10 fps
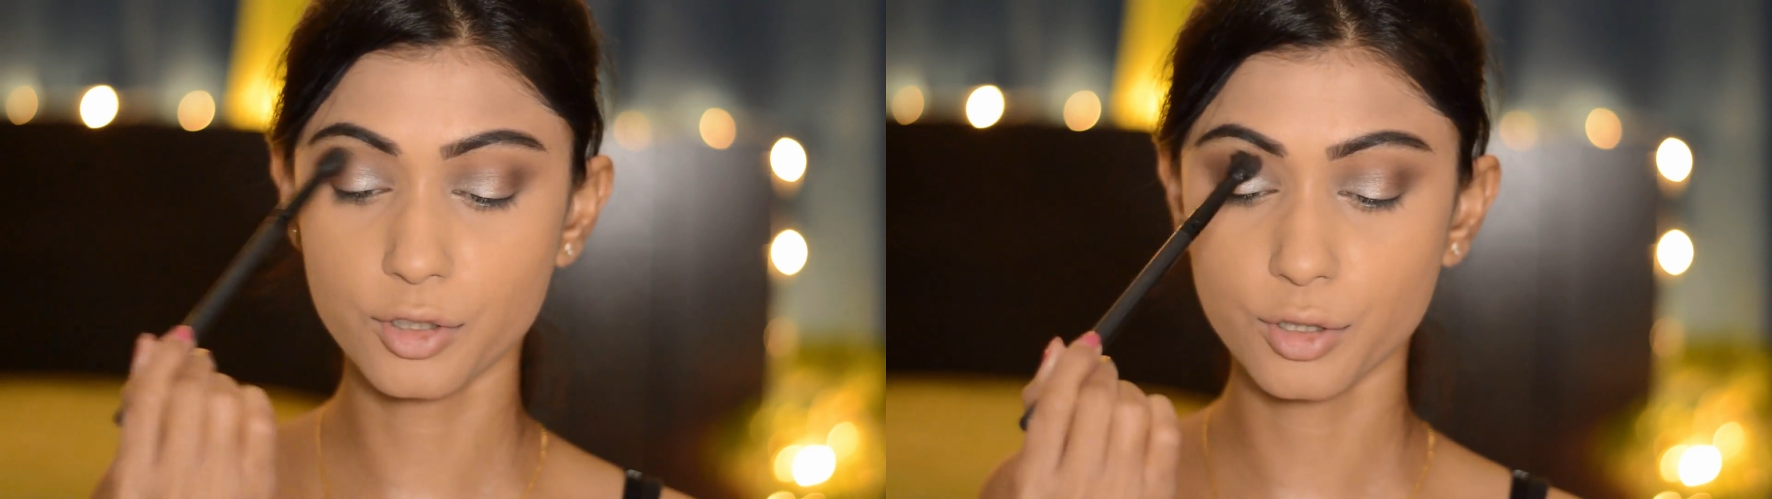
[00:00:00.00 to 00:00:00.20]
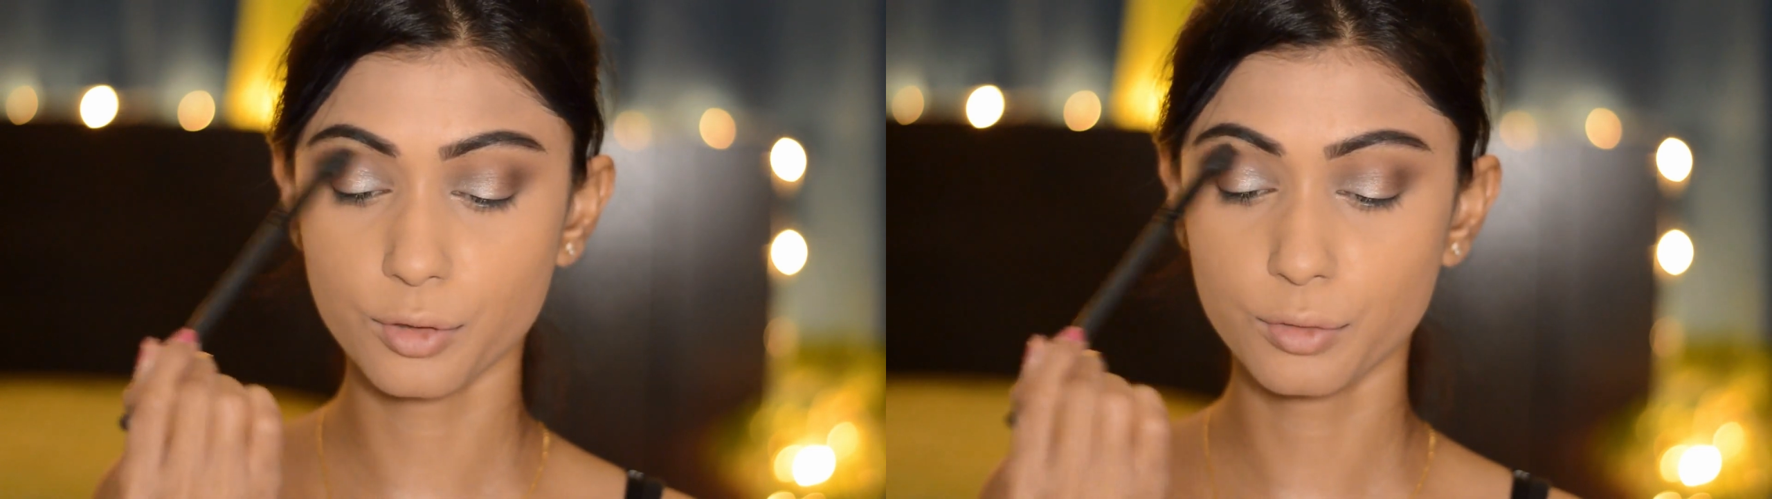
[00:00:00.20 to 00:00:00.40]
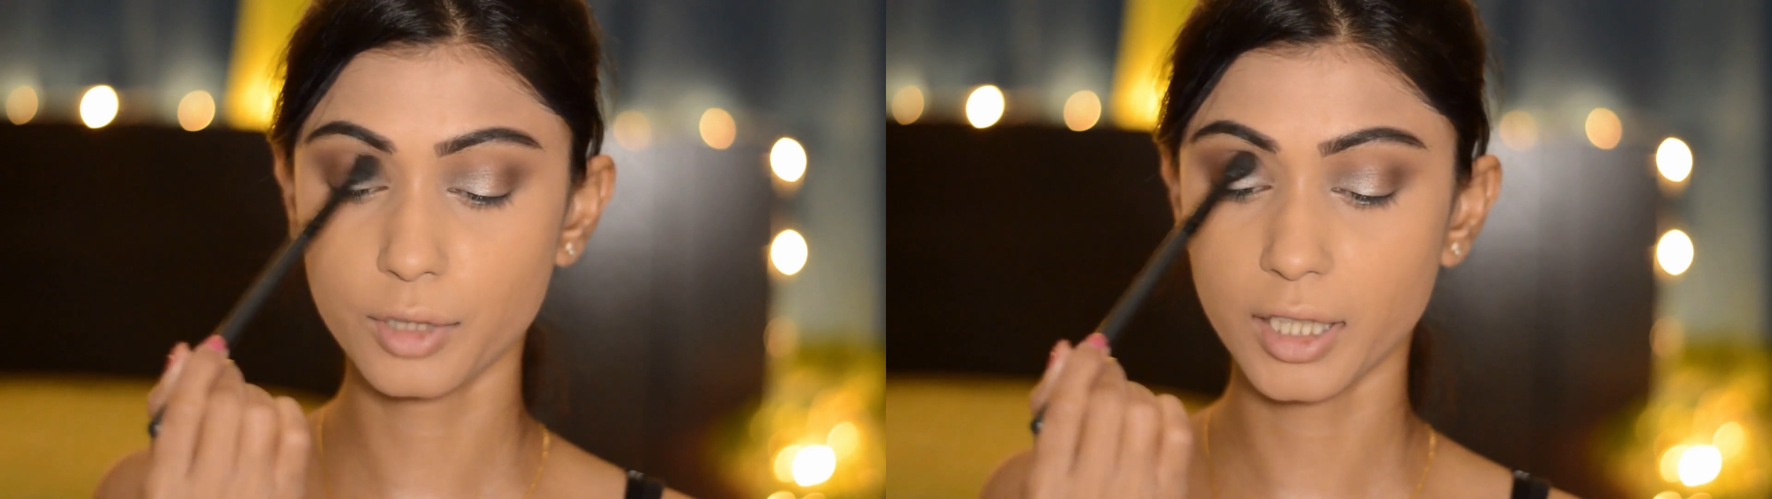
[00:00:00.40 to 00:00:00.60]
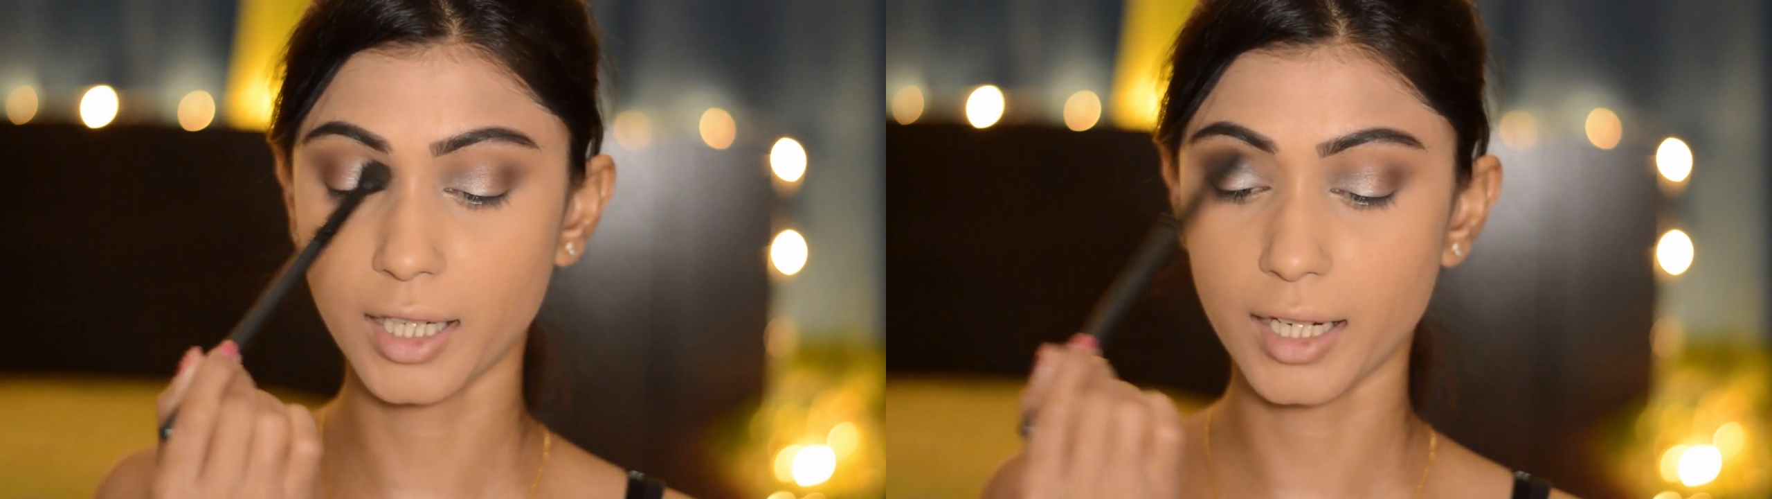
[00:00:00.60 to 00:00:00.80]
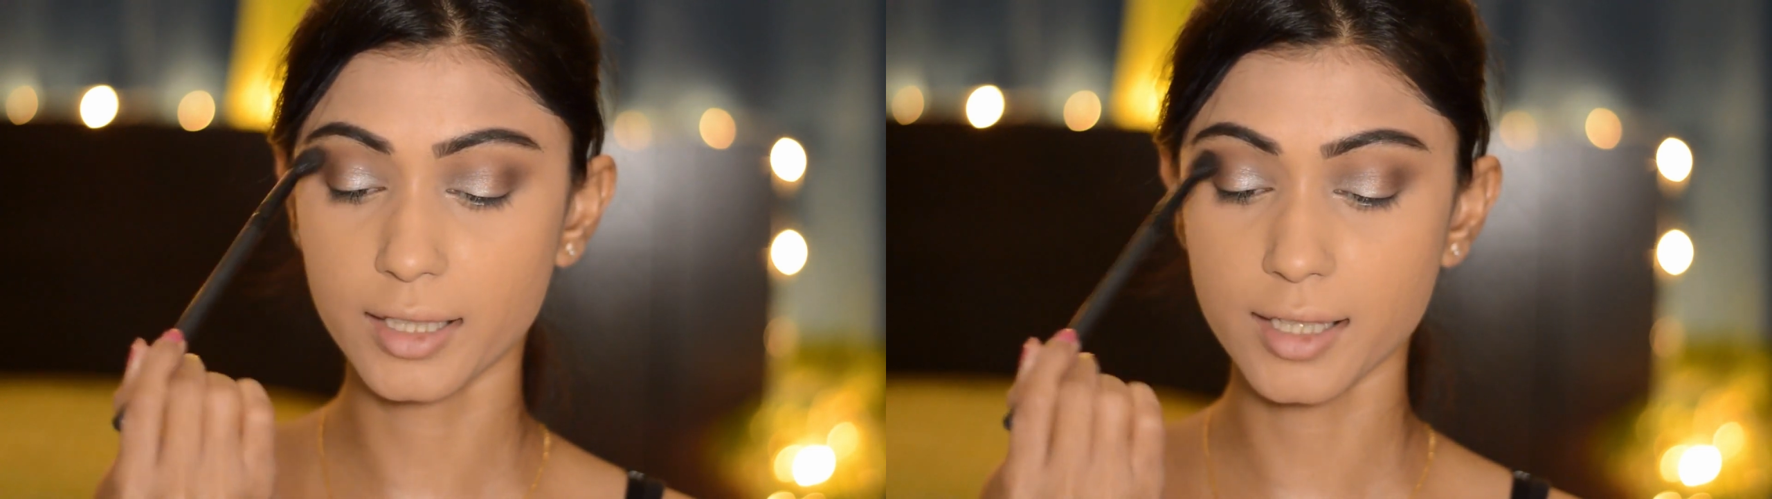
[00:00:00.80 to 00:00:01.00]
to
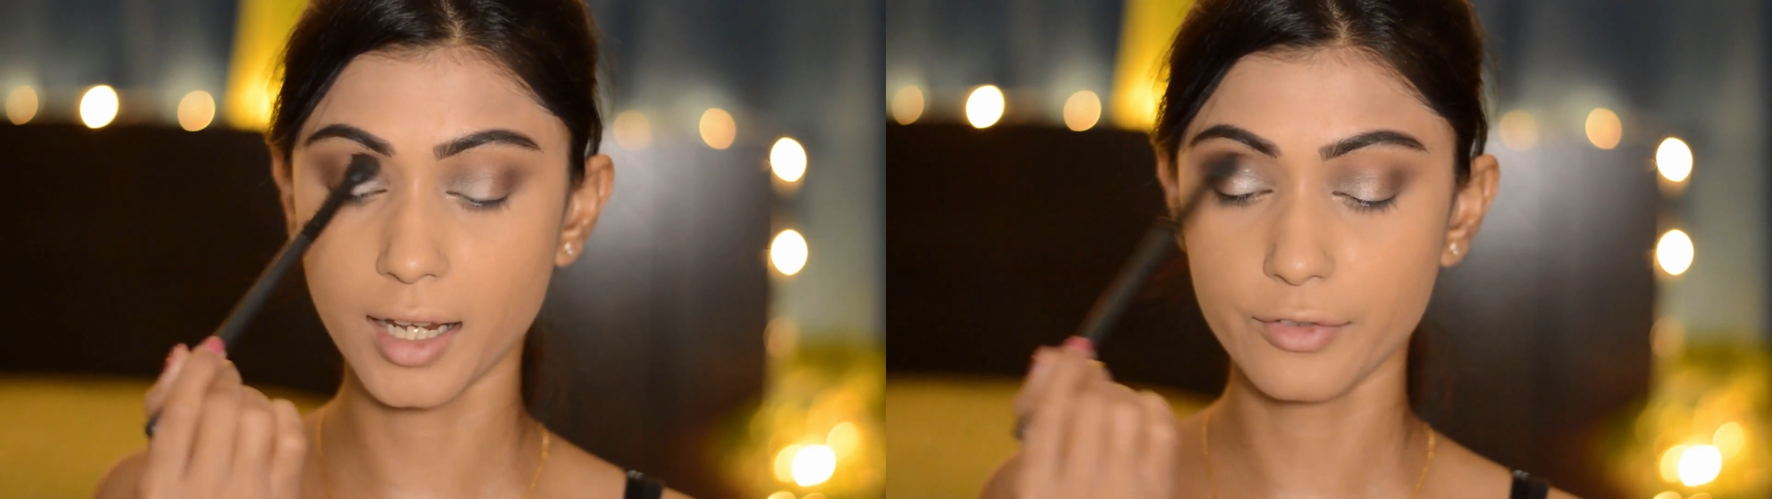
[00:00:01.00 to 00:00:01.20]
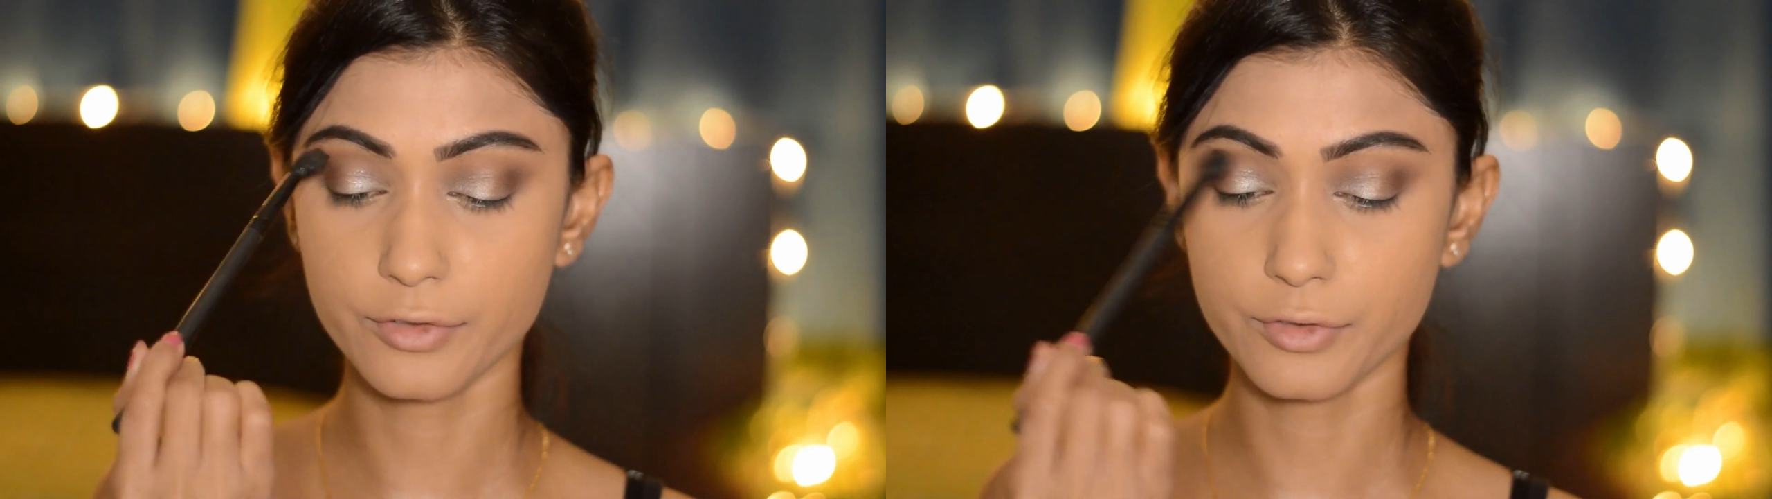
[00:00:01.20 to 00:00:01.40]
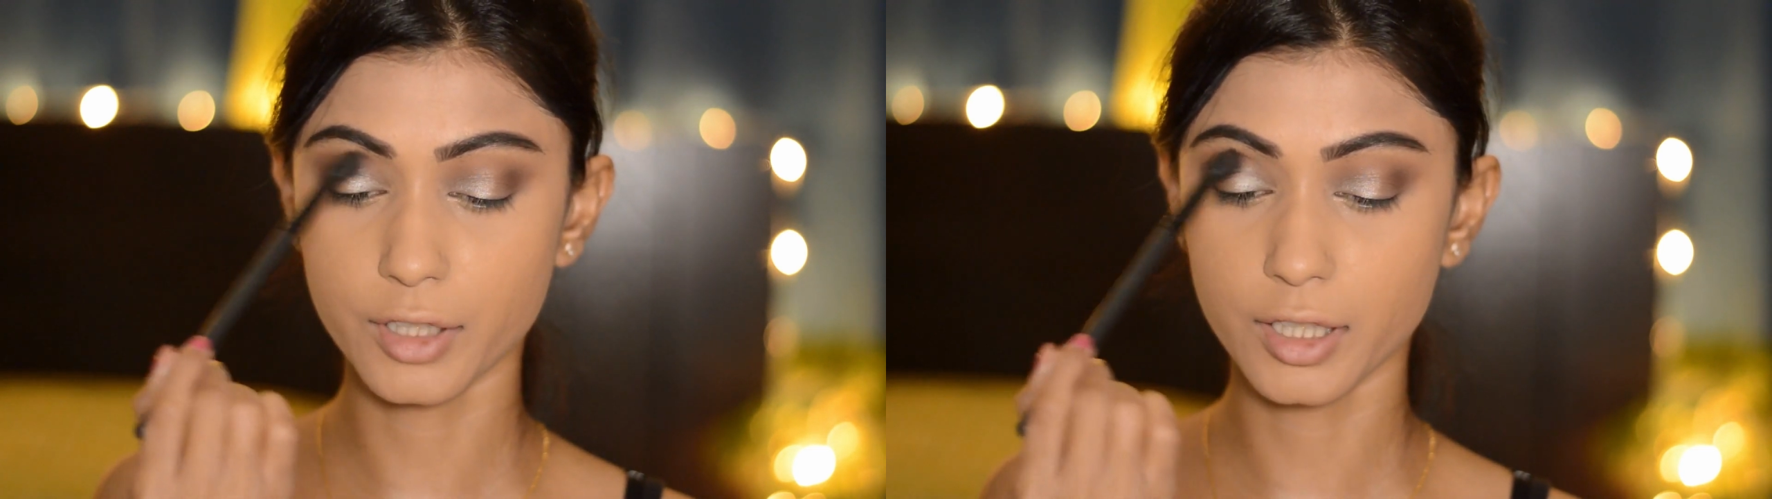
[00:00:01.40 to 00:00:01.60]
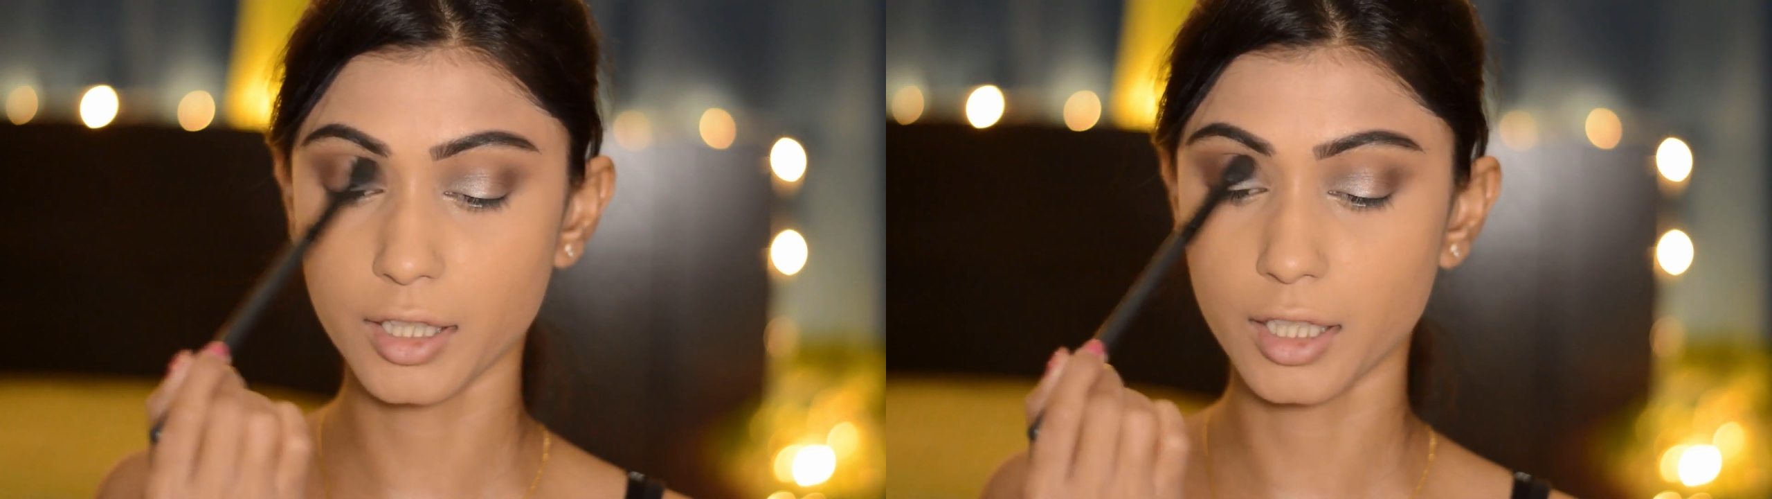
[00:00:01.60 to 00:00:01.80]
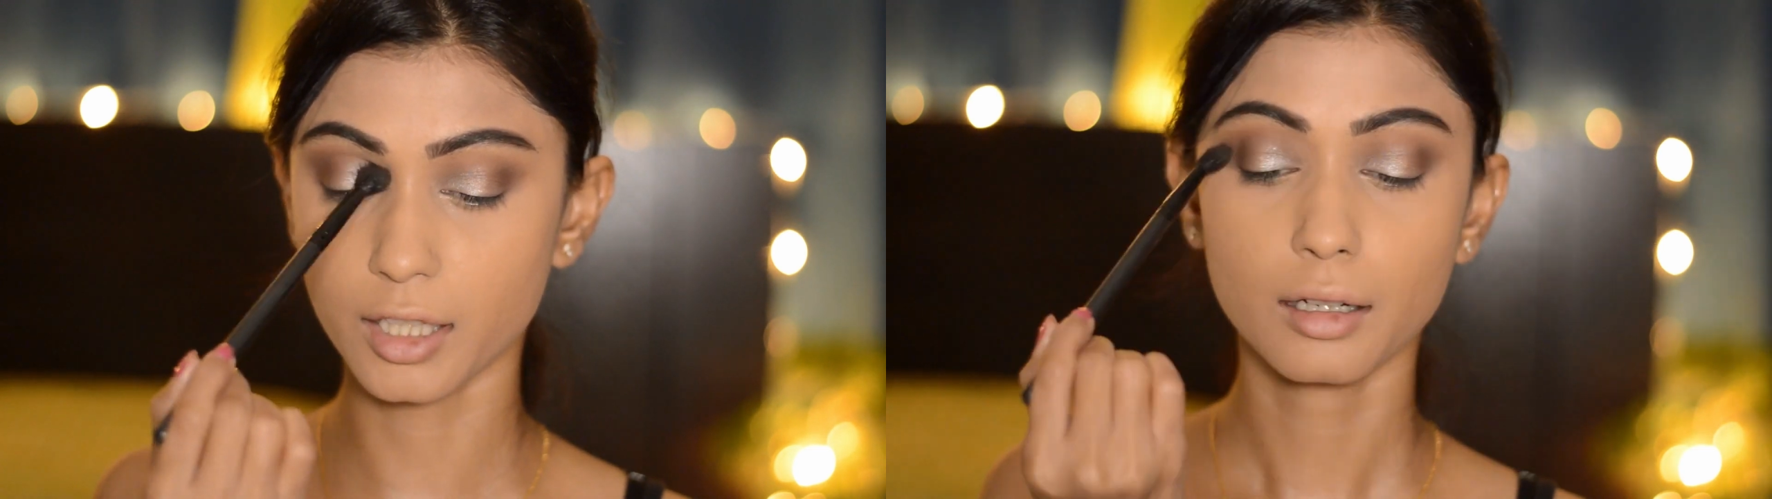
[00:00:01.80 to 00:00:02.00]
connect
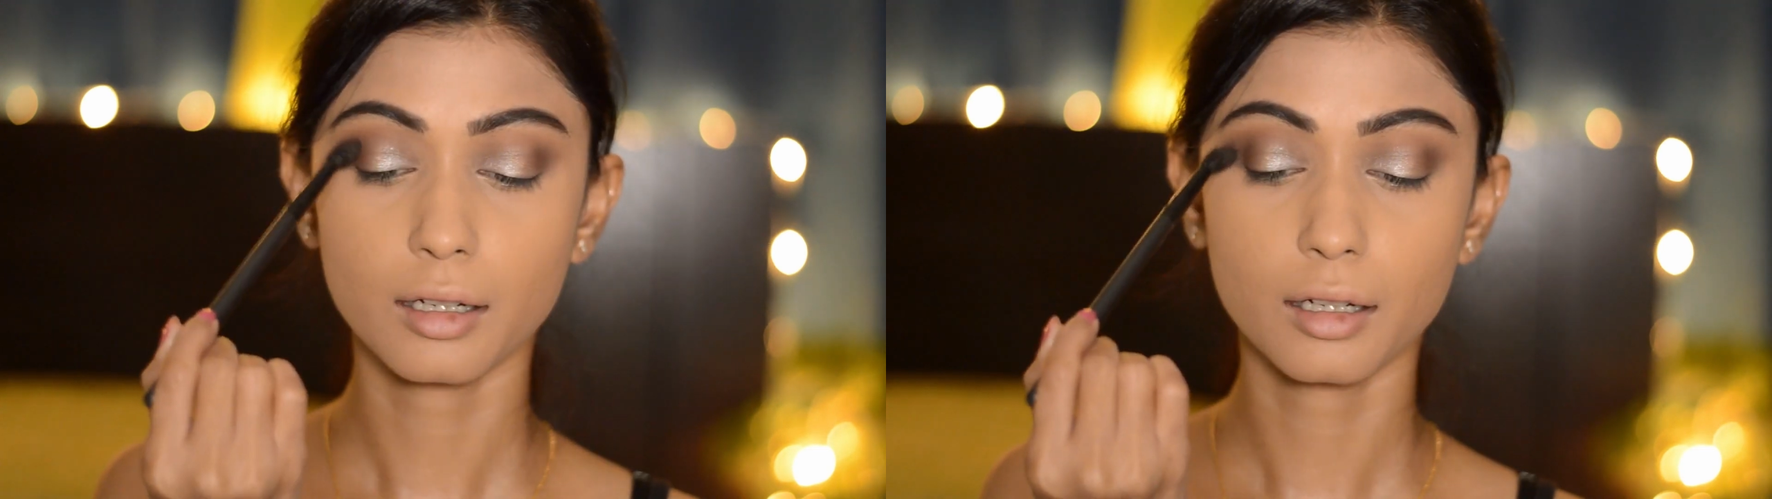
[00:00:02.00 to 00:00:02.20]
everything